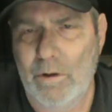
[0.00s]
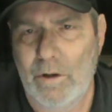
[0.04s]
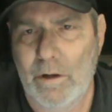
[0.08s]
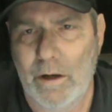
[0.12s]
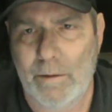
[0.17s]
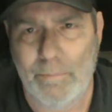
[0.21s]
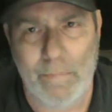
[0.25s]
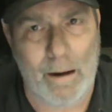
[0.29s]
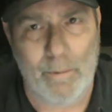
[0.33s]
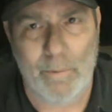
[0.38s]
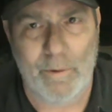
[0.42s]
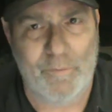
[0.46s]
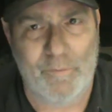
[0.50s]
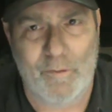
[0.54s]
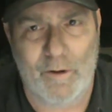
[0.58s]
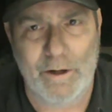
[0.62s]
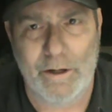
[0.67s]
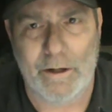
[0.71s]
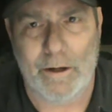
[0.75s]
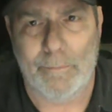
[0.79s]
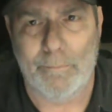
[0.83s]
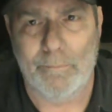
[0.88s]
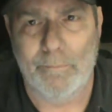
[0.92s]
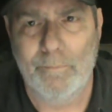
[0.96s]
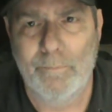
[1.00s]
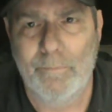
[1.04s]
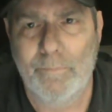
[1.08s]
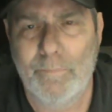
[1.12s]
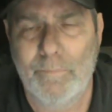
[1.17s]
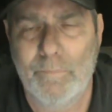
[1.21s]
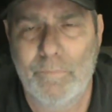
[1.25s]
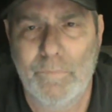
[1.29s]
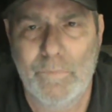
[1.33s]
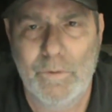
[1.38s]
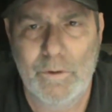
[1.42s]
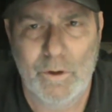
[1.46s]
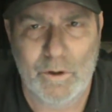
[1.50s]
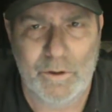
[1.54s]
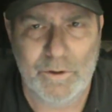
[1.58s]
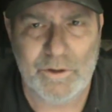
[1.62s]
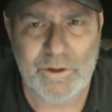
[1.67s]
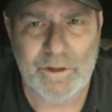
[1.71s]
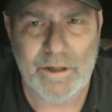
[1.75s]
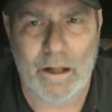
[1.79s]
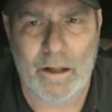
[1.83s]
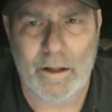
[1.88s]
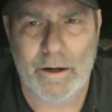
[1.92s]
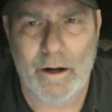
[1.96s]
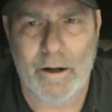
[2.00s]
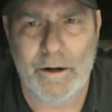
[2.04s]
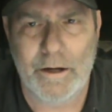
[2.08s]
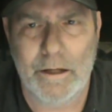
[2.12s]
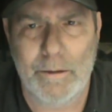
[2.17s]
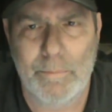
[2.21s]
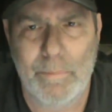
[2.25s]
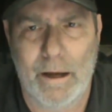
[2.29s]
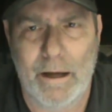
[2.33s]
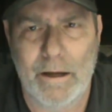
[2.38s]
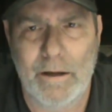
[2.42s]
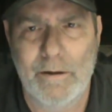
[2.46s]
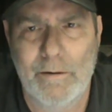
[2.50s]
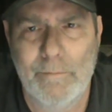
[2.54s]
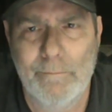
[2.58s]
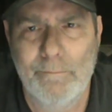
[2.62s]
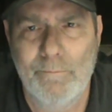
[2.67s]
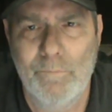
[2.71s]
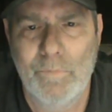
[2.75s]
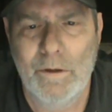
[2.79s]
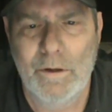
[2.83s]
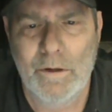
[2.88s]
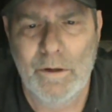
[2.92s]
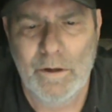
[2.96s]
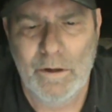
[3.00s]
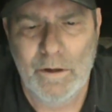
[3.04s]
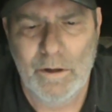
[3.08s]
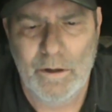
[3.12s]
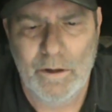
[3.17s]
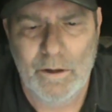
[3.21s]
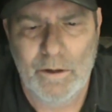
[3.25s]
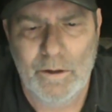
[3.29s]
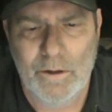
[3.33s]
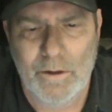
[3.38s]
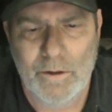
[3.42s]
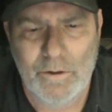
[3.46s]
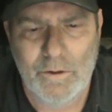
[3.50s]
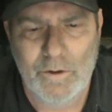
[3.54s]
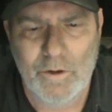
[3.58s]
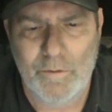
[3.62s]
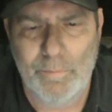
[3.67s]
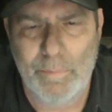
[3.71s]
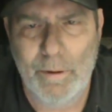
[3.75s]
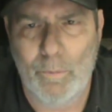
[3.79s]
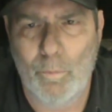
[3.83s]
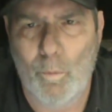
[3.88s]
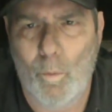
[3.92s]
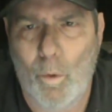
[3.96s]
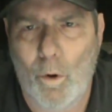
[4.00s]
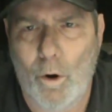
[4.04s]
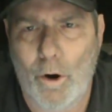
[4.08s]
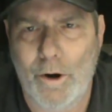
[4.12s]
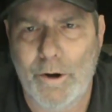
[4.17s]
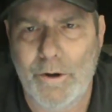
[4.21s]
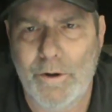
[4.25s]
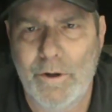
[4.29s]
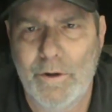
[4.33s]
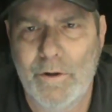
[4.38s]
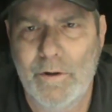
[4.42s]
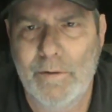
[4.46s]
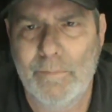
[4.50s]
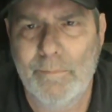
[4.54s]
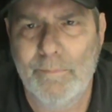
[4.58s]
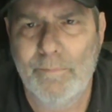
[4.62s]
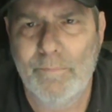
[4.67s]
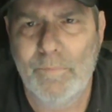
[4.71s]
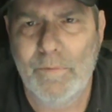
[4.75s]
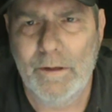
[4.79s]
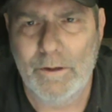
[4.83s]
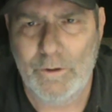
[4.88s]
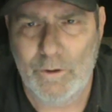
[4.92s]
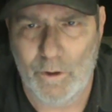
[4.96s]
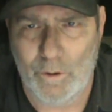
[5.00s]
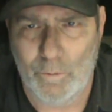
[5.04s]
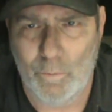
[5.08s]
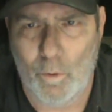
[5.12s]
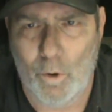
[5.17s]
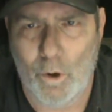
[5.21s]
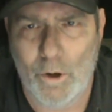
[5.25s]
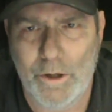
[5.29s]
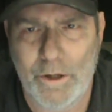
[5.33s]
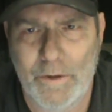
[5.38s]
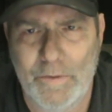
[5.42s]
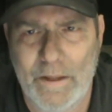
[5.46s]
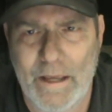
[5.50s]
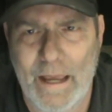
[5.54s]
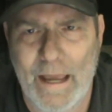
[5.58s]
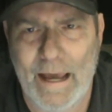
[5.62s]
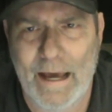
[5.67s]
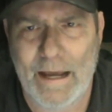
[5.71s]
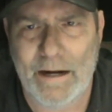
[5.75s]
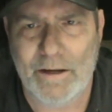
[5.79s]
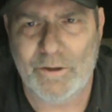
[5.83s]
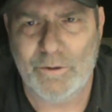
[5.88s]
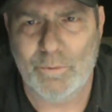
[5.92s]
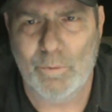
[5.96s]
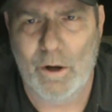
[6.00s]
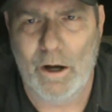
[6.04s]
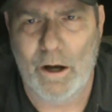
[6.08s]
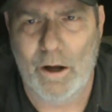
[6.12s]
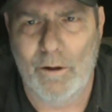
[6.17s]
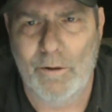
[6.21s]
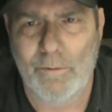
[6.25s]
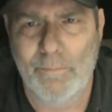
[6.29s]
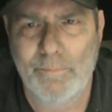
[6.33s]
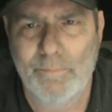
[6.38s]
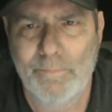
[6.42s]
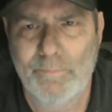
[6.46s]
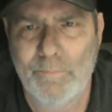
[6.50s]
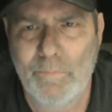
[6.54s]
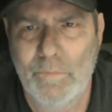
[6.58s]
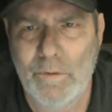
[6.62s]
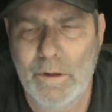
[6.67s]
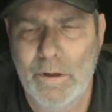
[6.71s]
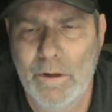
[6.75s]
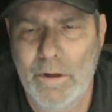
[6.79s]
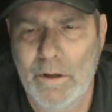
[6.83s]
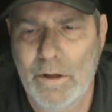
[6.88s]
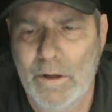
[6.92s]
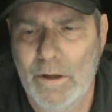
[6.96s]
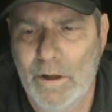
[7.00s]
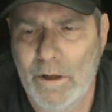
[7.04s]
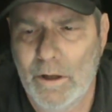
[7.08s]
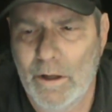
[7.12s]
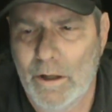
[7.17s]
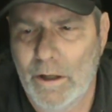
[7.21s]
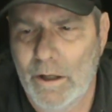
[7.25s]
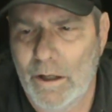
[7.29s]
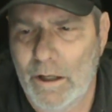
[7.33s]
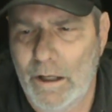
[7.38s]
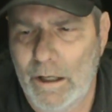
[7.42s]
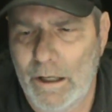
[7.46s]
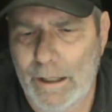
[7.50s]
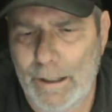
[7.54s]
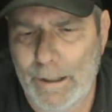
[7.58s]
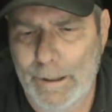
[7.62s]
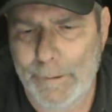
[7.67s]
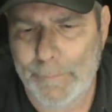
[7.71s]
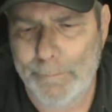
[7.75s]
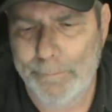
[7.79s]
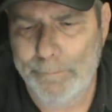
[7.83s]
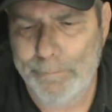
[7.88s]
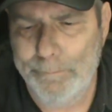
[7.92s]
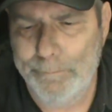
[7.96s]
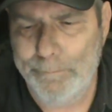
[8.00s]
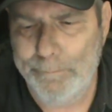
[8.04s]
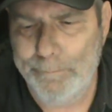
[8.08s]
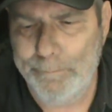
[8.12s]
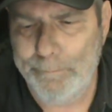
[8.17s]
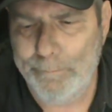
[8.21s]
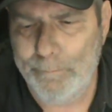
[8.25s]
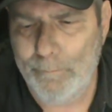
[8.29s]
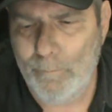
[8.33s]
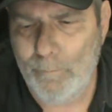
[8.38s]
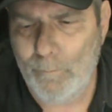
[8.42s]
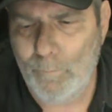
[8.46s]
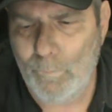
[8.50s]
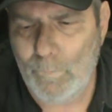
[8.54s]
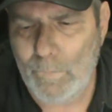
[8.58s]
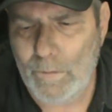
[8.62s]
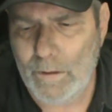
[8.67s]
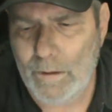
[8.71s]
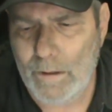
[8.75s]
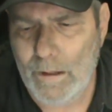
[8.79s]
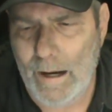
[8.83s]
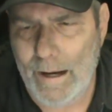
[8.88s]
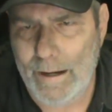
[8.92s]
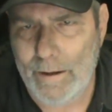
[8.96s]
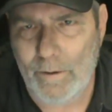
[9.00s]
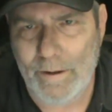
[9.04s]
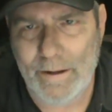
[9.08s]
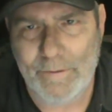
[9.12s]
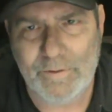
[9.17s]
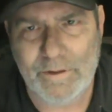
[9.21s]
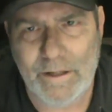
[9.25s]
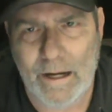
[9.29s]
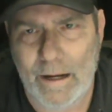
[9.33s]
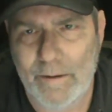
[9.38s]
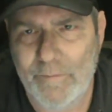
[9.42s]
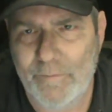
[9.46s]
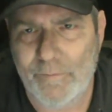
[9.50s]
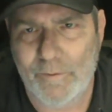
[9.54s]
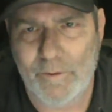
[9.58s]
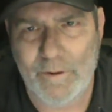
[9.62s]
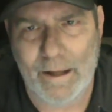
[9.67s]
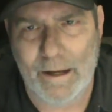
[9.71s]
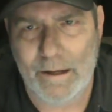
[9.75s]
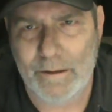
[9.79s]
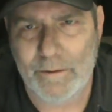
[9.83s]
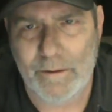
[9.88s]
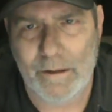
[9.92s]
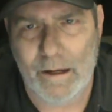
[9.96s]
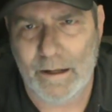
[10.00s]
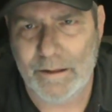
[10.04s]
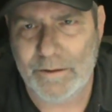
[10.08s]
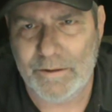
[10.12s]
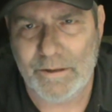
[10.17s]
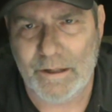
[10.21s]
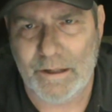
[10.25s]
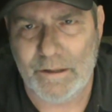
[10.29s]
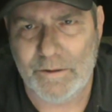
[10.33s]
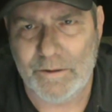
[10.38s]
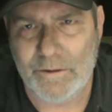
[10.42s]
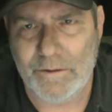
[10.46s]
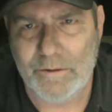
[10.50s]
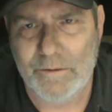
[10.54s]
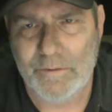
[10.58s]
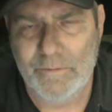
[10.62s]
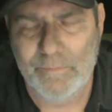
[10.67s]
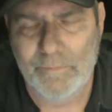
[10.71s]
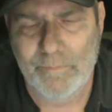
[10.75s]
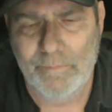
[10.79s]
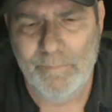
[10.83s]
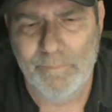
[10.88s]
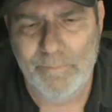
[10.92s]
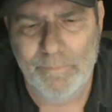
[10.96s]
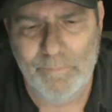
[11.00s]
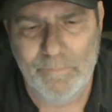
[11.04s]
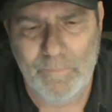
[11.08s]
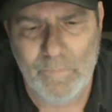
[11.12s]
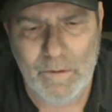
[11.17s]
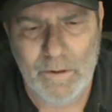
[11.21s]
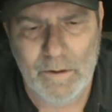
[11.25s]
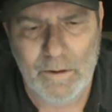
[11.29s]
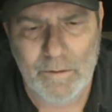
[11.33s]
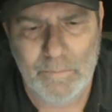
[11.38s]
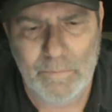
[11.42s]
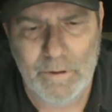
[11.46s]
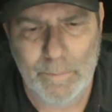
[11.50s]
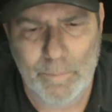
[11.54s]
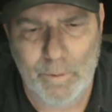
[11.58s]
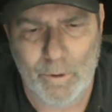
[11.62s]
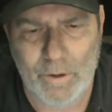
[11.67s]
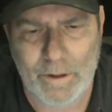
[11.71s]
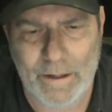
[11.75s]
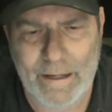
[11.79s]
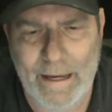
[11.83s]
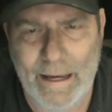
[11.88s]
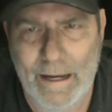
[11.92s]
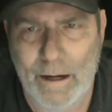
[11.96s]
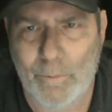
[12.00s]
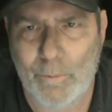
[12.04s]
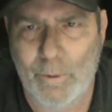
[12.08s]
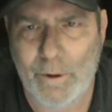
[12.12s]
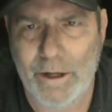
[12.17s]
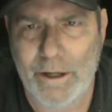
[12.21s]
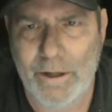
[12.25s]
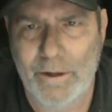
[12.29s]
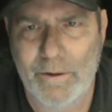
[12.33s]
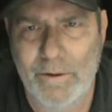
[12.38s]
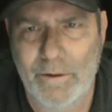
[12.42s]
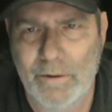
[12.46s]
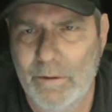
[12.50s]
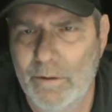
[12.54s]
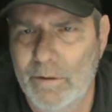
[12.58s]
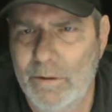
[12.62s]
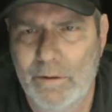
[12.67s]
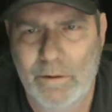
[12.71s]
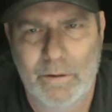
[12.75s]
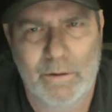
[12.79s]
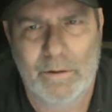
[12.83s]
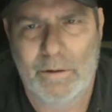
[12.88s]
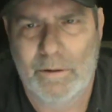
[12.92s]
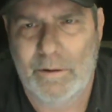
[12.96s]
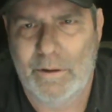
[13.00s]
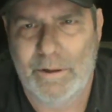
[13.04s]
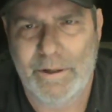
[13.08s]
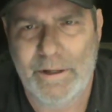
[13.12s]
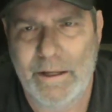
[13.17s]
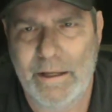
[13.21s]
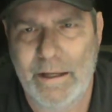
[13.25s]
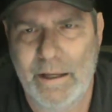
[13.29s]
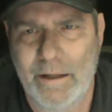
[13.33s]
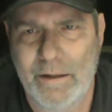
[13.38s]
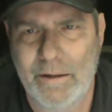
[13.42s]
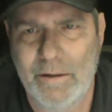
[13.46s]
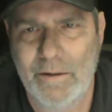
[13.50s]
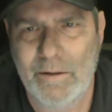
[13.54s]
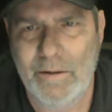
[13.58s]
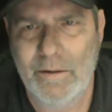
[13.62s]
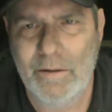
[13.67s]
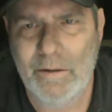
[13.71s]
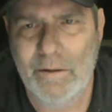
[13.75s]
Not refunding them. You can sell it on eBay. You've been warned, and you're warned in the ad as well. I don't have time for that nonsense. People that can't read. Are you kidding?